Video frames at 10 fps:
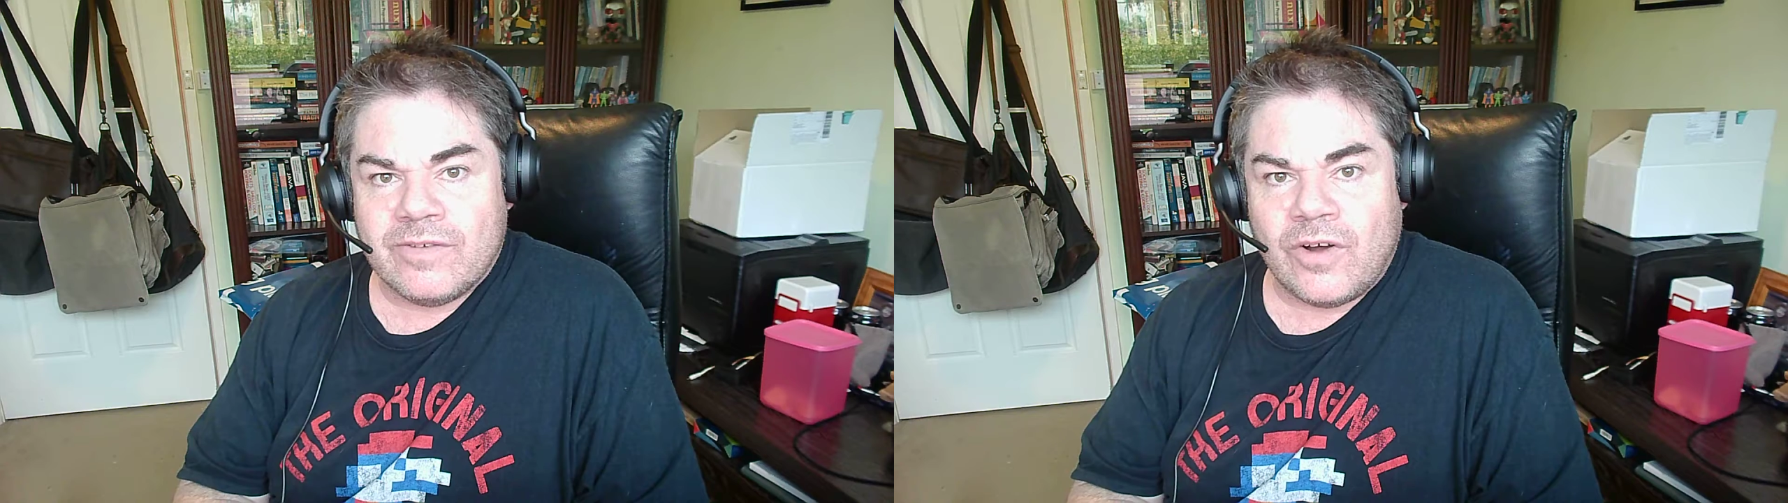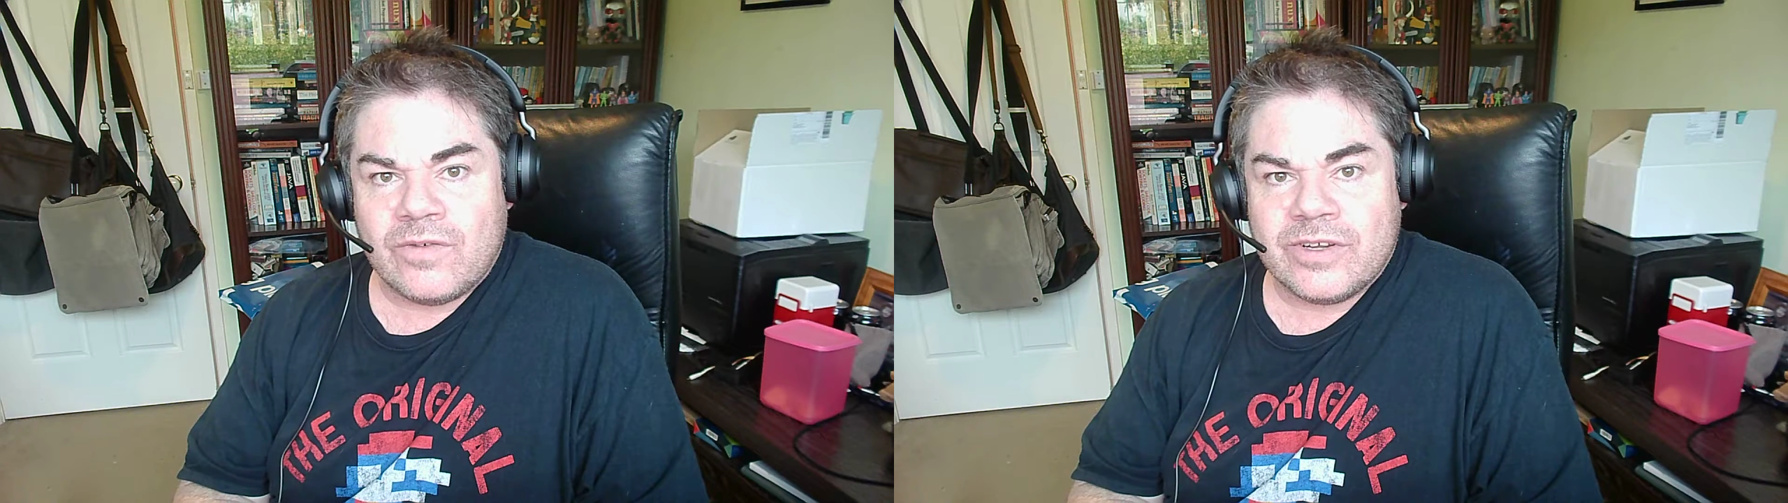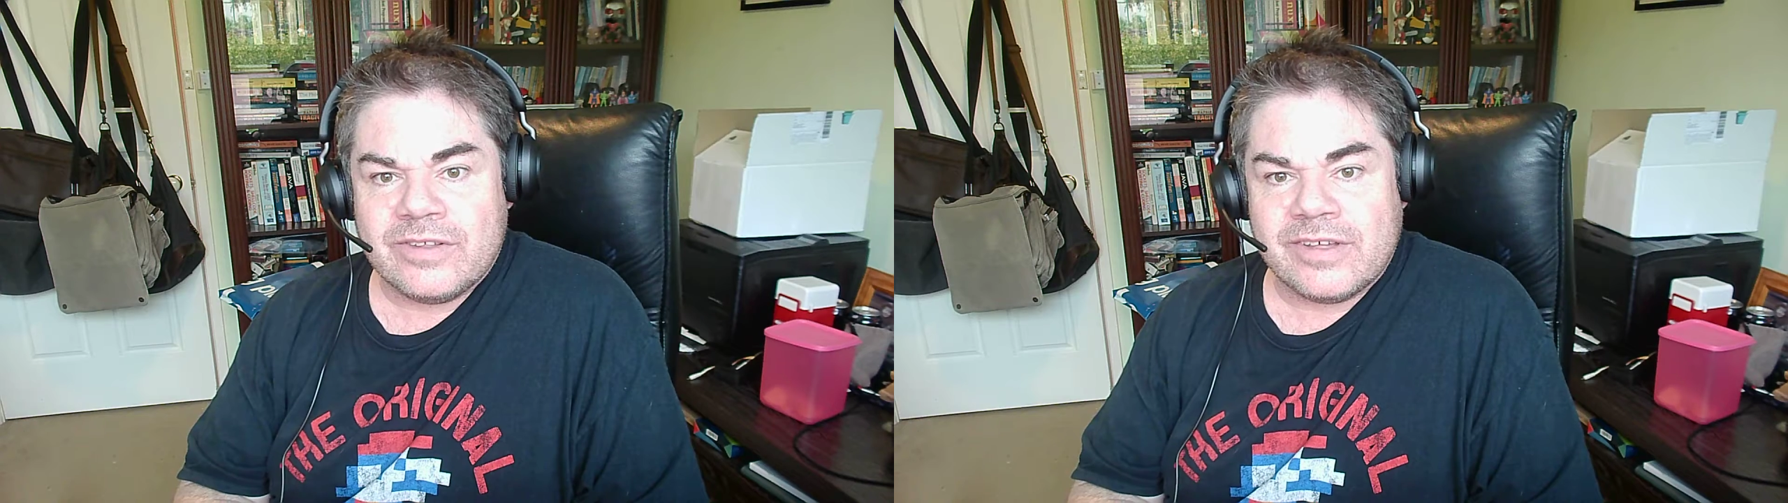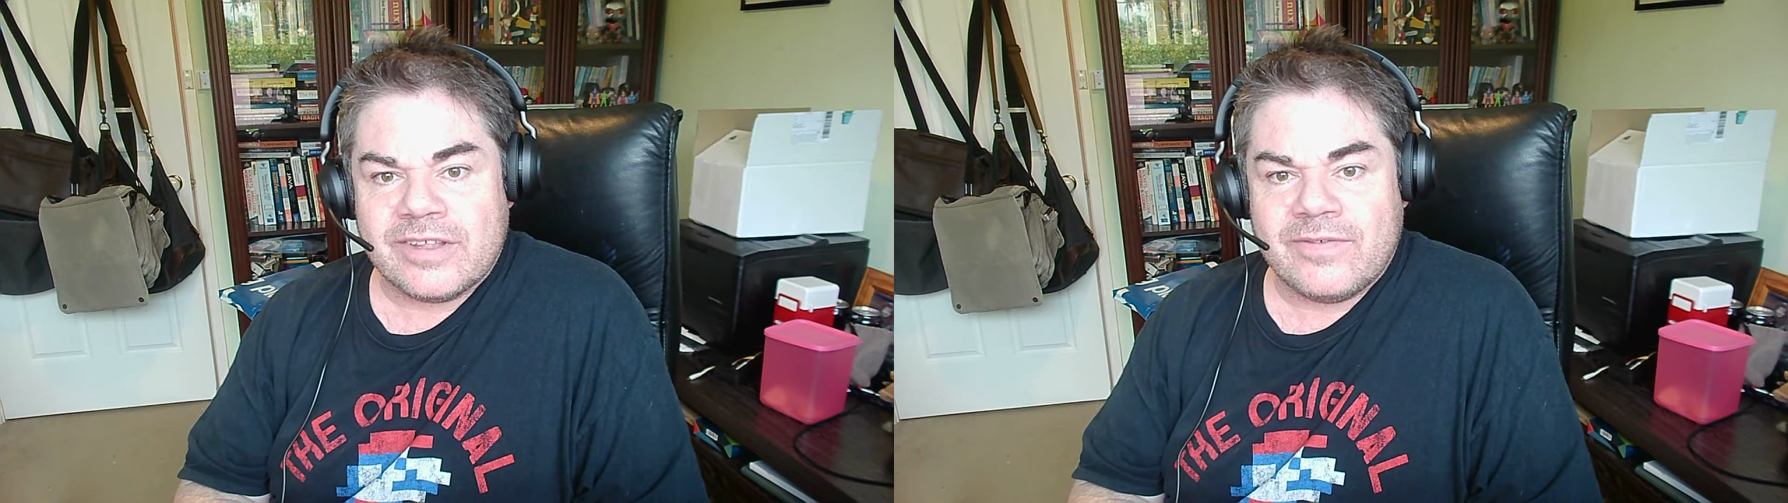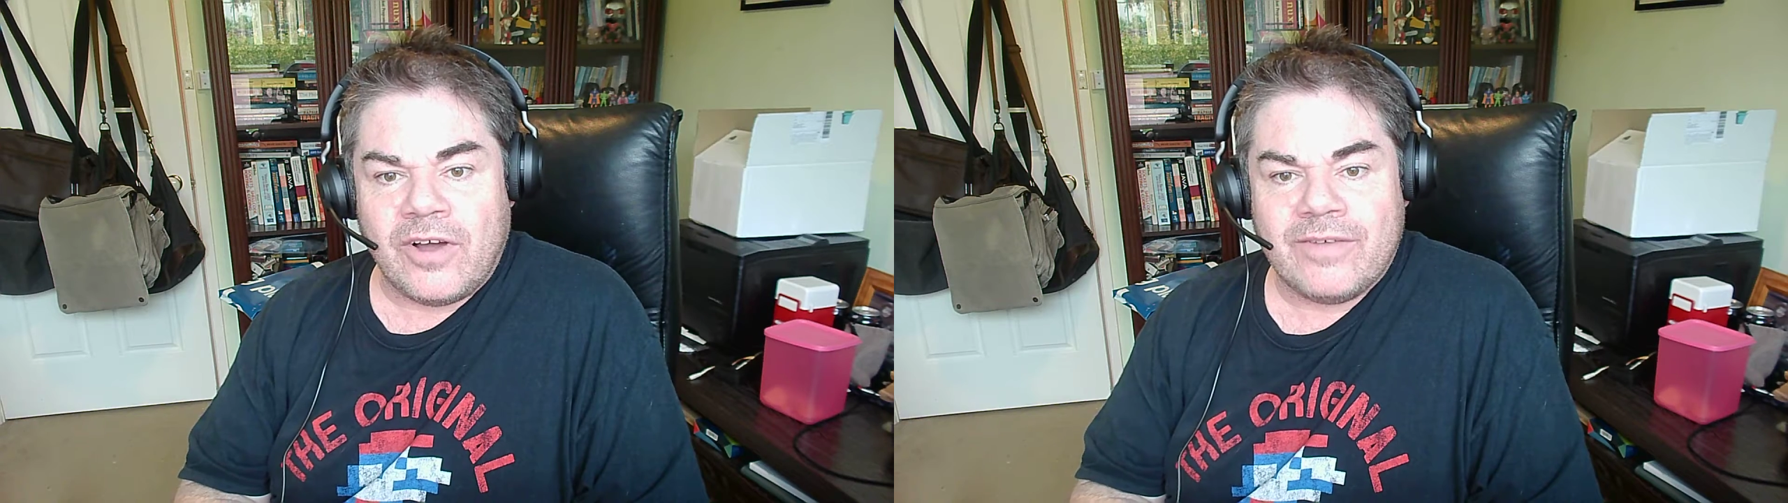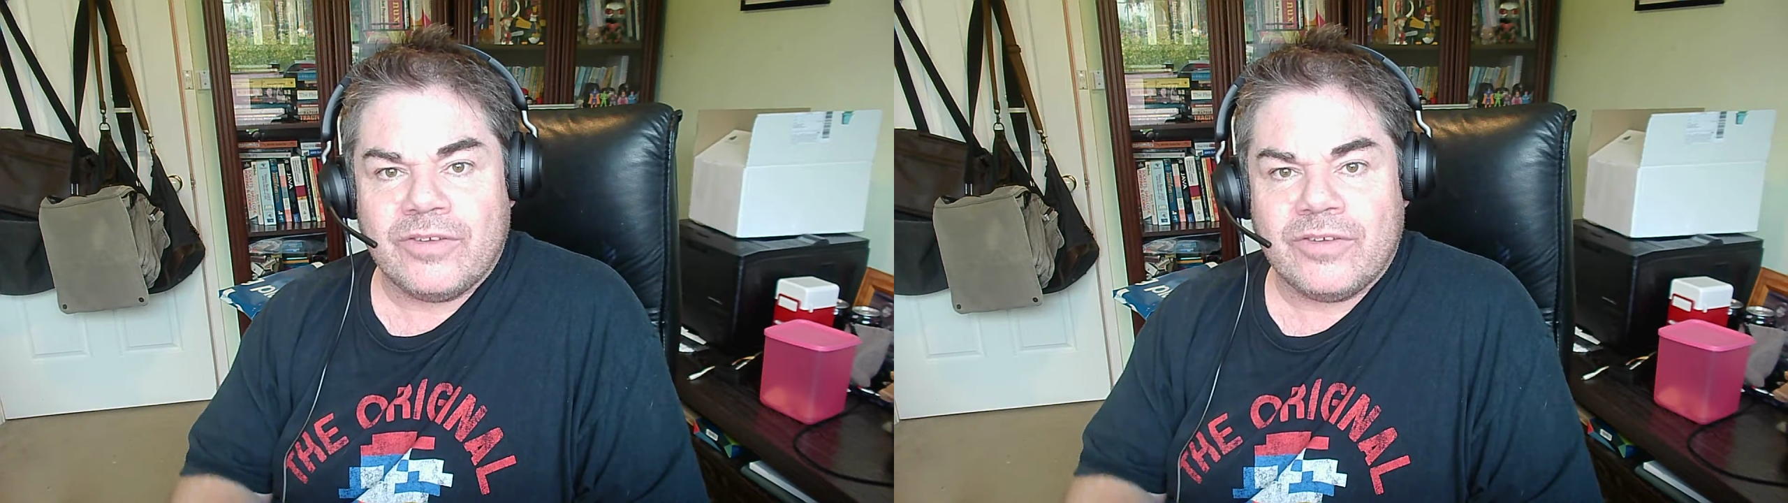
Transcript: Evolve 265,